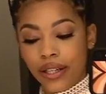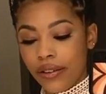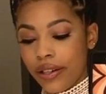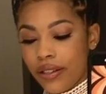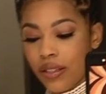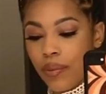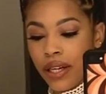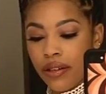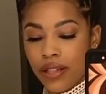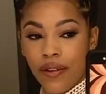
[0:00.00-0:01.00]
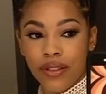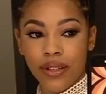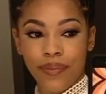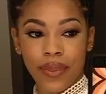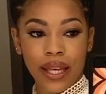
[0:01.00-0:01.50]
earrings so my ears have
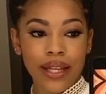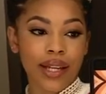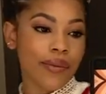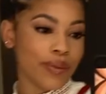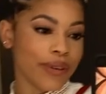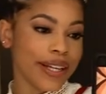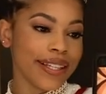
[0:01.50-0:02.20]
some time to breathe.